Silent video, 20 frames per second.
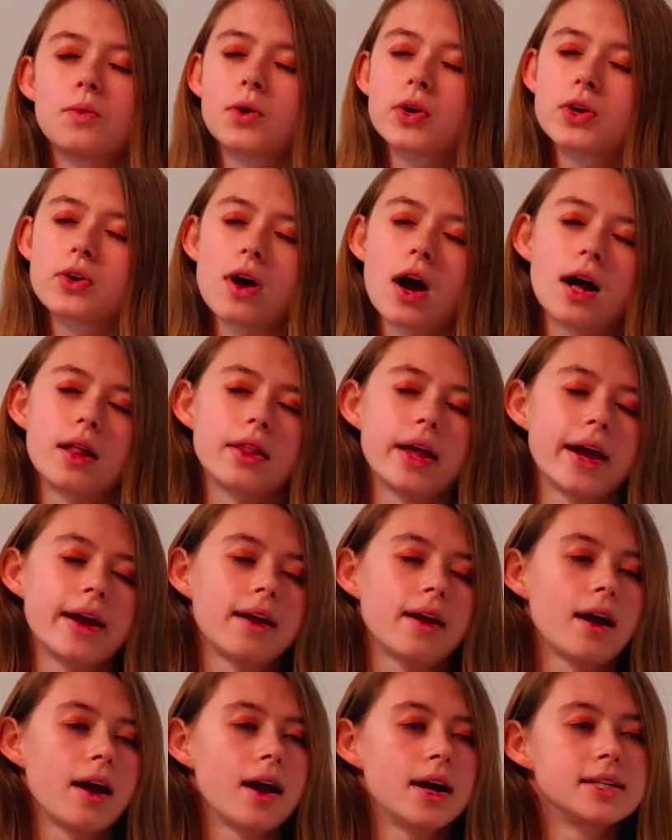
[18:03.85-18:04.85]
where you got like
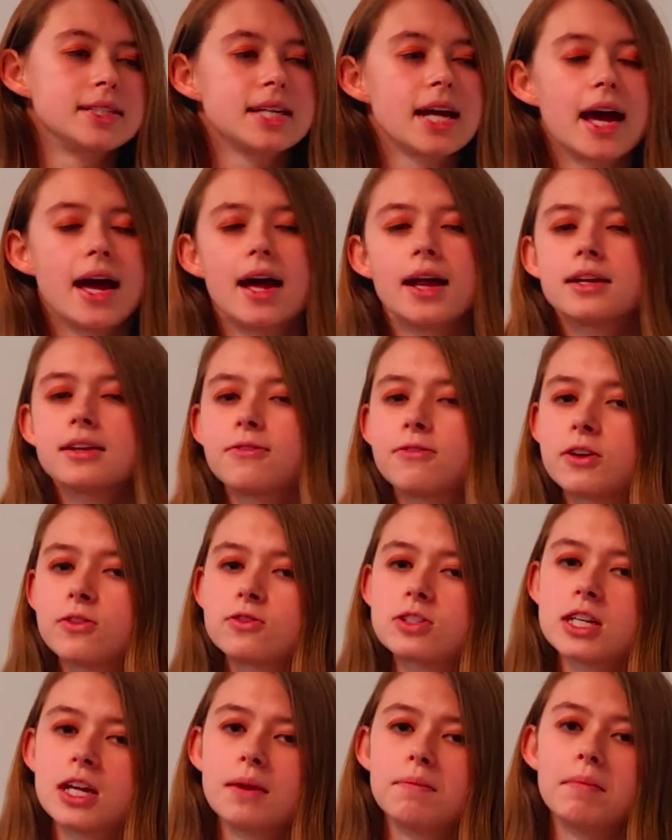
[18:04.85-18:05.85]
a 10,
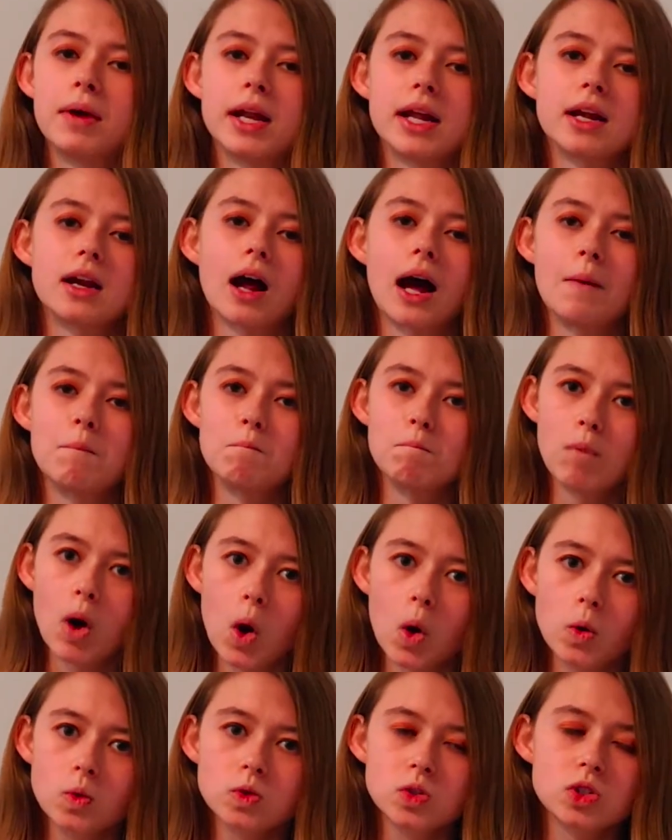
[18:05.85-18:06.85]
15 minute at
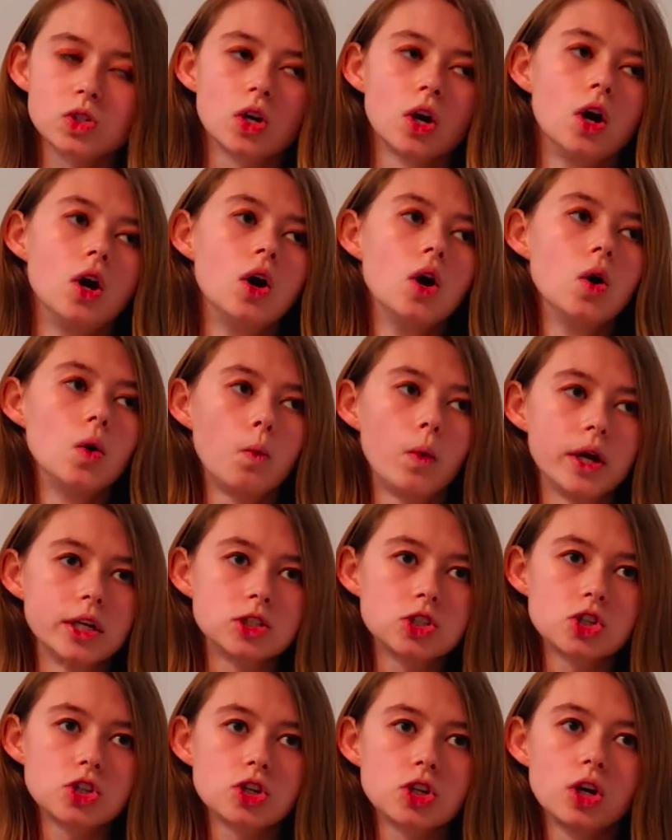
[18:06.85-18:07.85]
most,
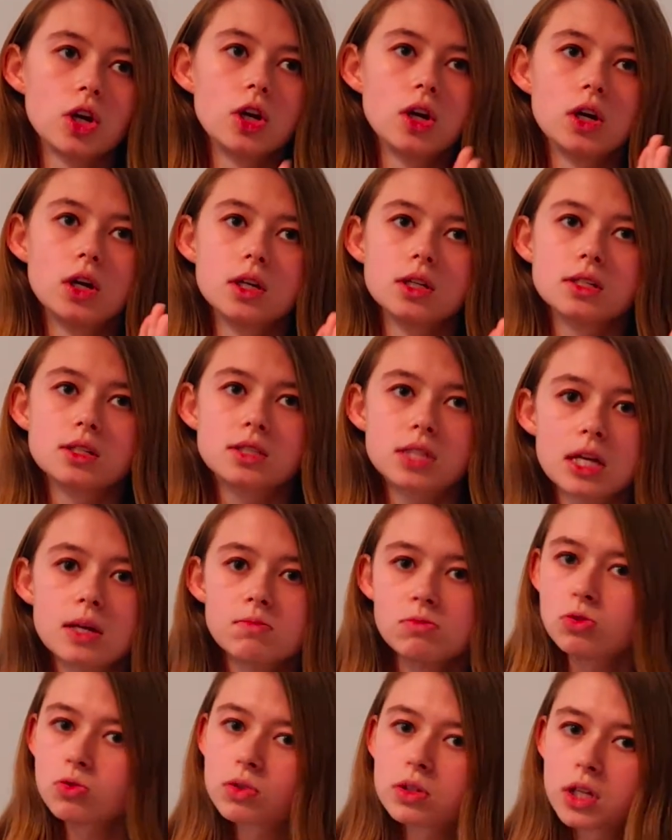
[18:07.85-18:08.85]
which
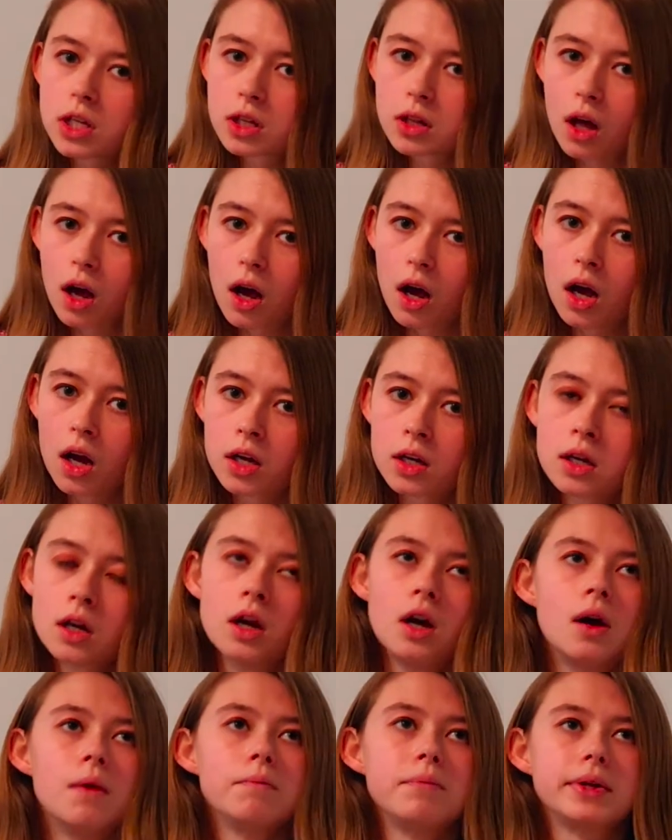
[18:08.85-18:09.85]
seems really
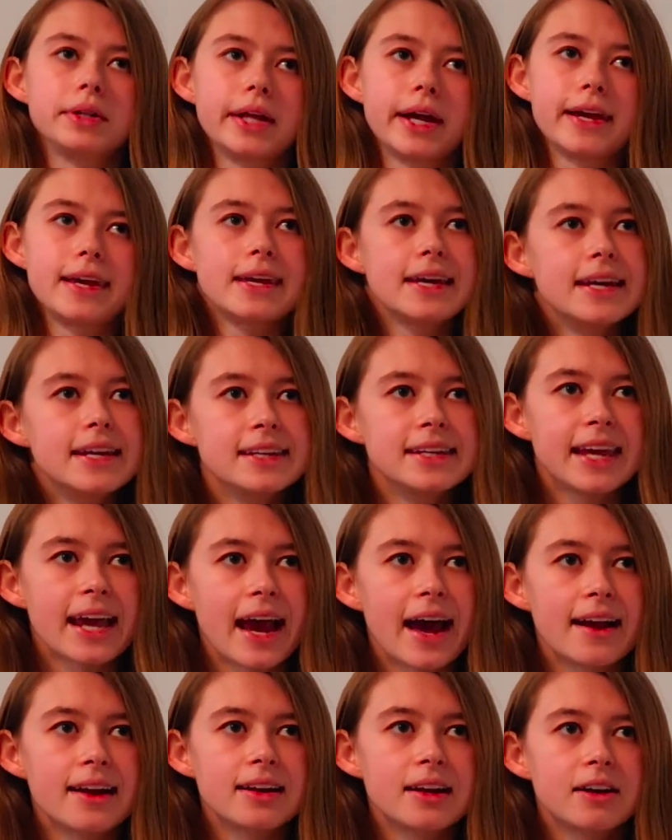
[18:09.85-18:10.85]
long, but like in
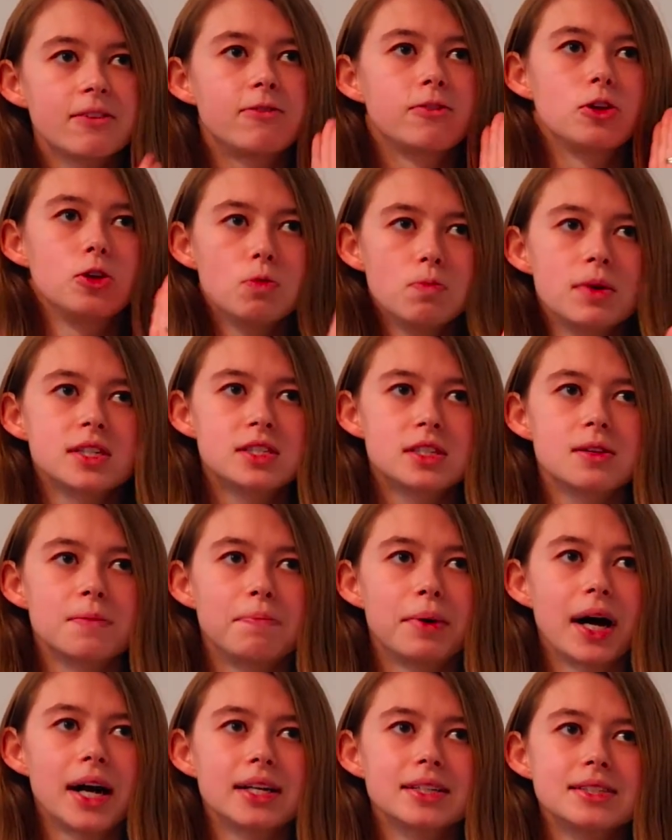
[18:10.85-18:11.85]
Canada, if you miss the
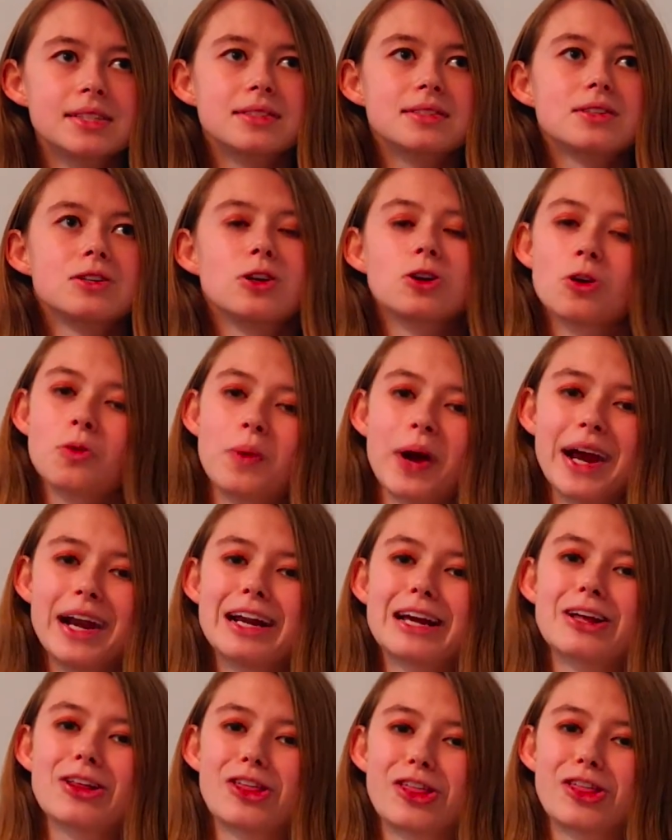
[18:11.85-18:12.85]
bus, you're
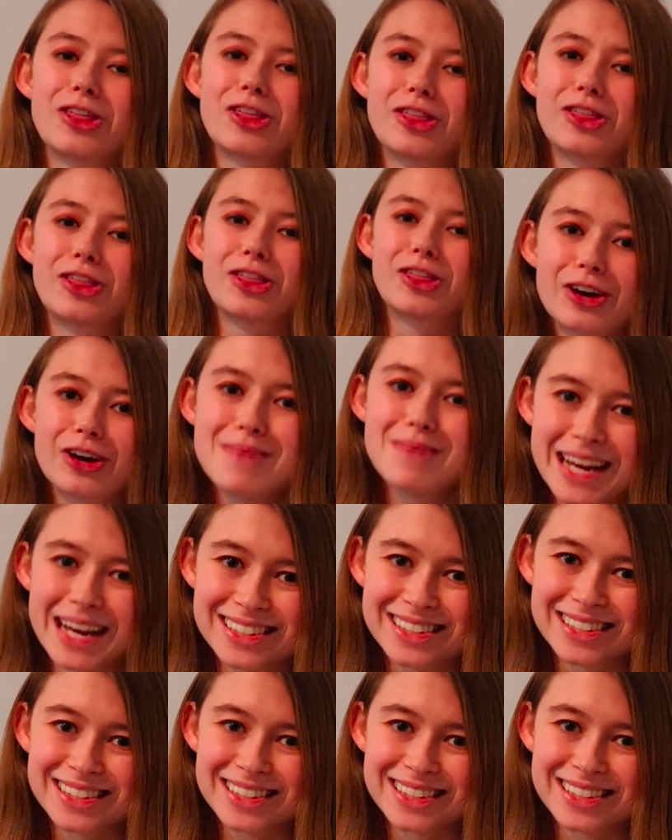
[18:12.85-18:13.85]
waiting 30
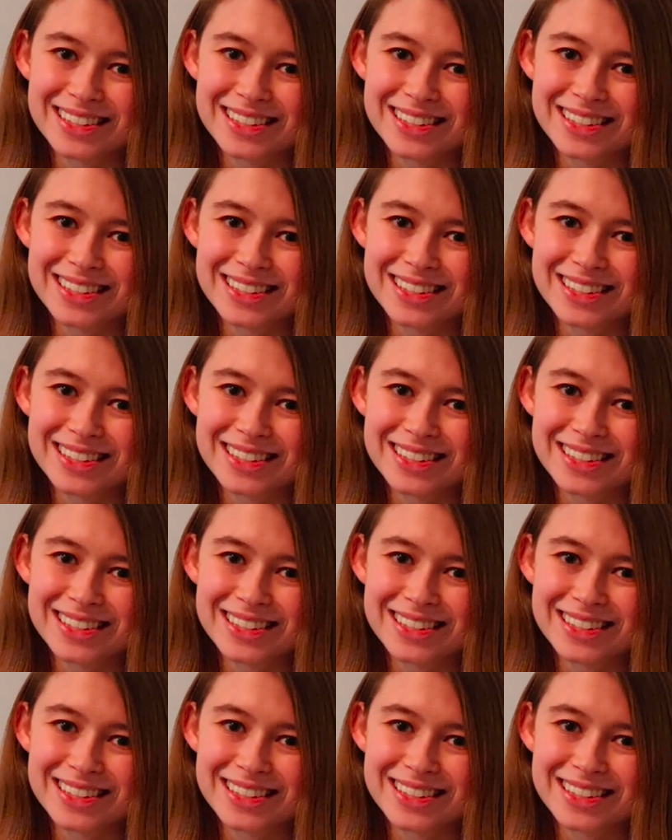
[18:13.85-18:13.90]
minutes.